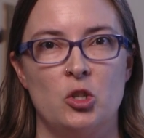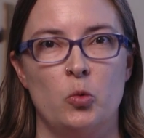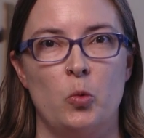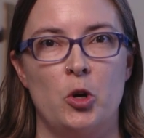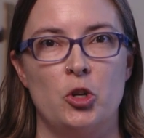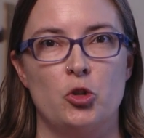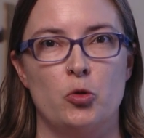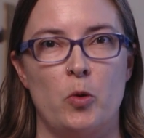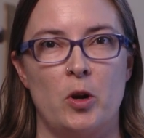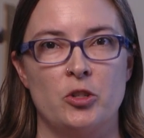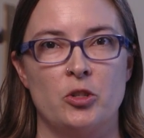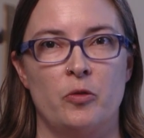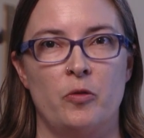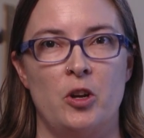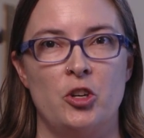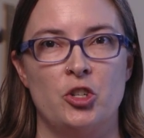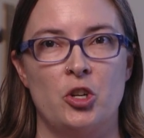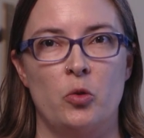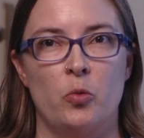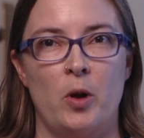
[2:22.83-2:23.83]
to which
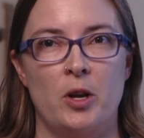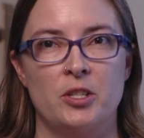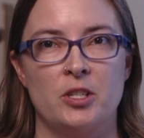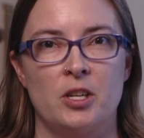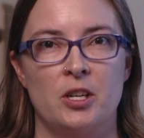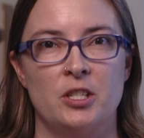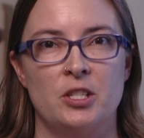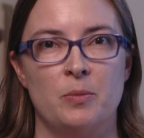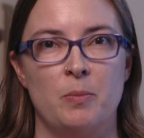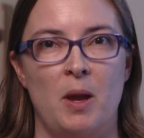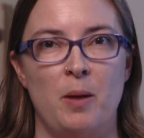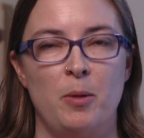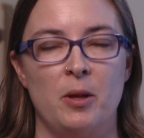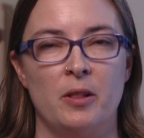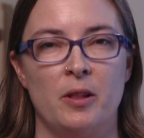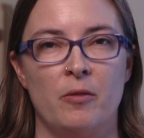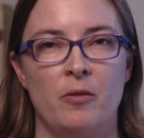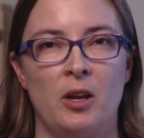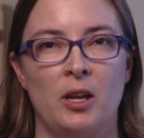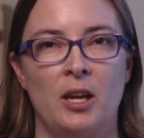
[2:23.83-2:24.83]
reservation residents may
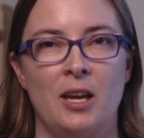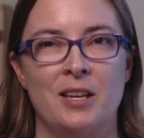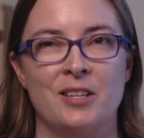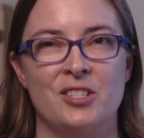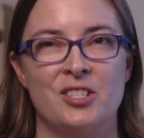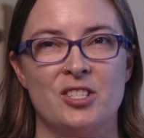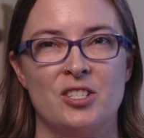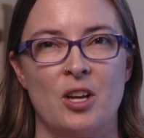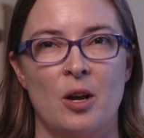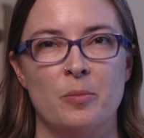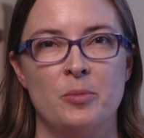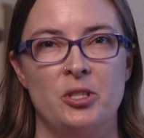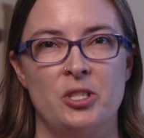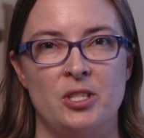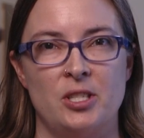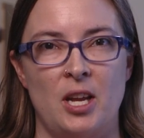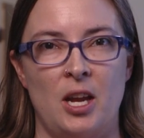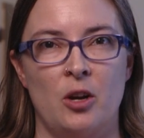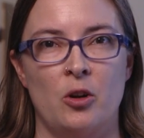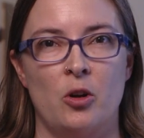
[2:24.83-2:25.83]
be living in
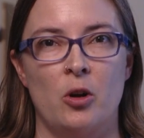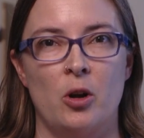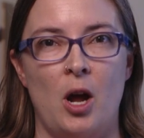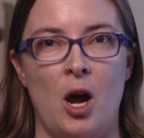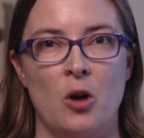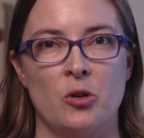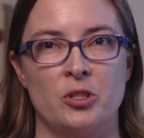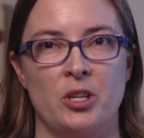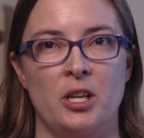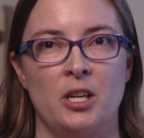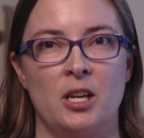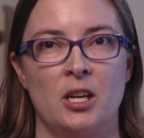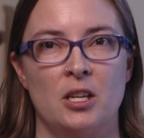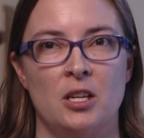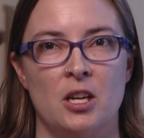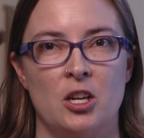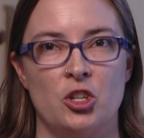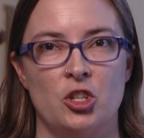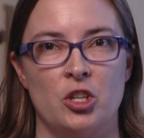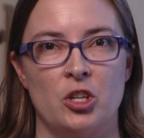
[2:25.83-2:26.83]
substandard housing
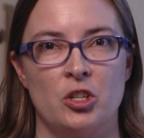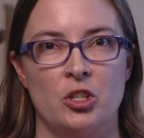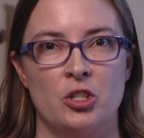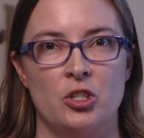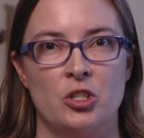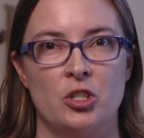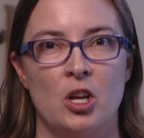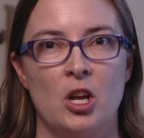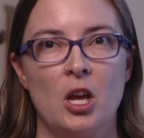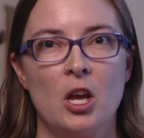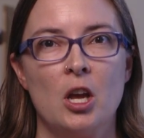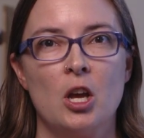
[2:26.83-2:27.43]
conditions.